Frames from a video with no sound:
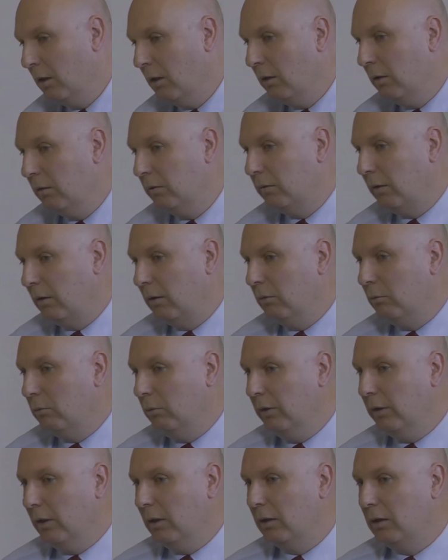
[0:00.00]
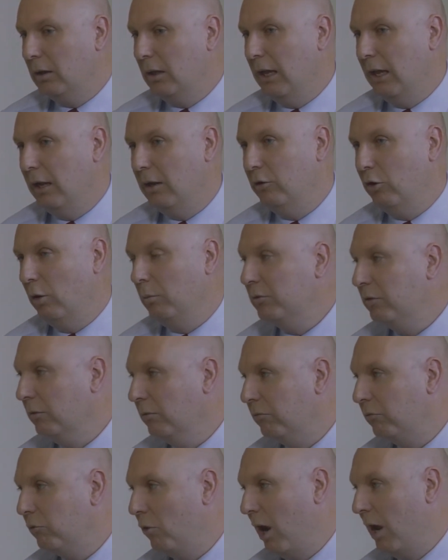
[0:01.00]
So with a cloud adoption
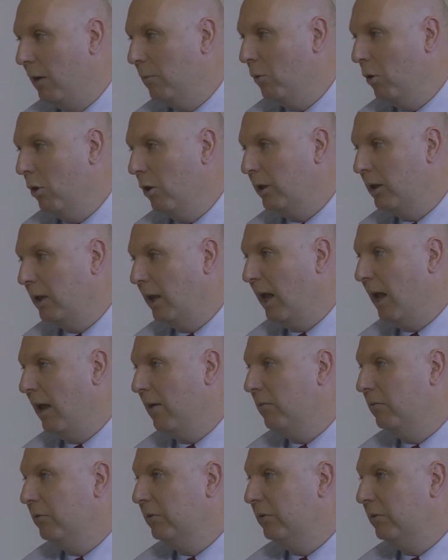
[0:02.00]
framework, you have